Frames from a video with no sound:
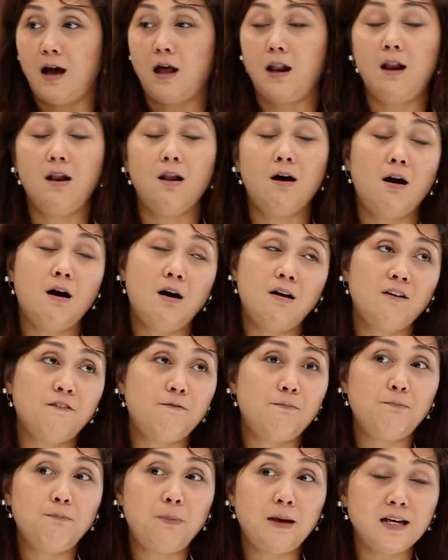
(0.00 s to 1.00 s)
a lot
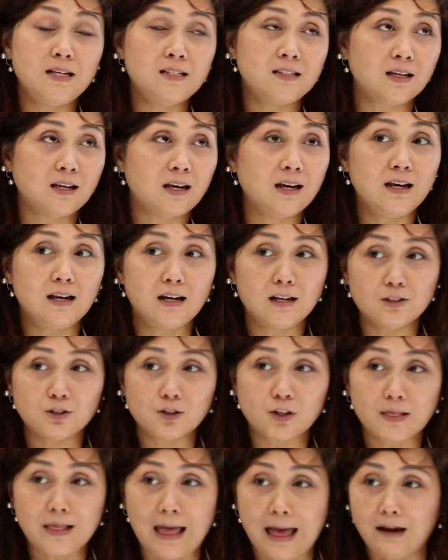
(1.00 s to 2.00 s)
of basic
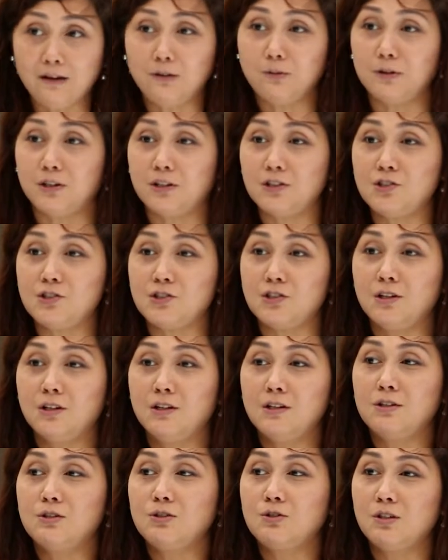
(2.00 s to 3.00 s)
English language
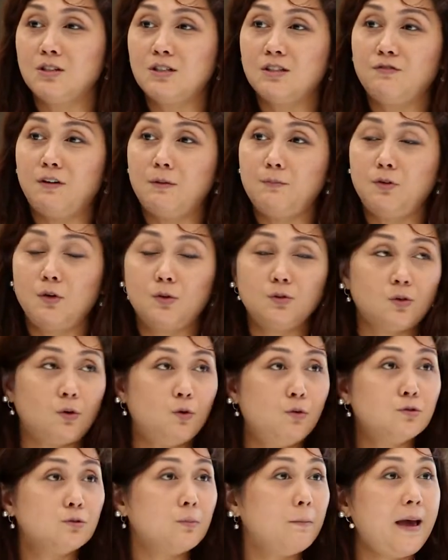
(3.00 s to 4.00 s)
just from those
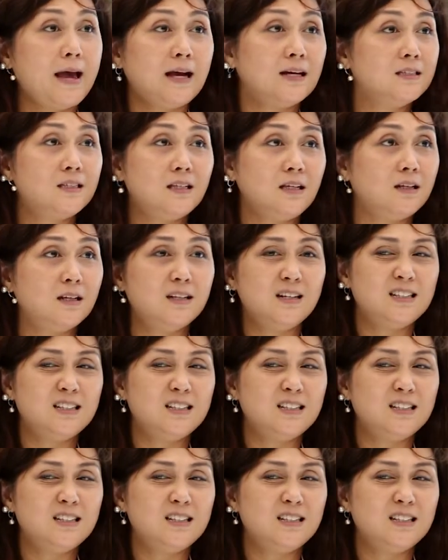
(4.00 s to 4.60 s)
old magazines.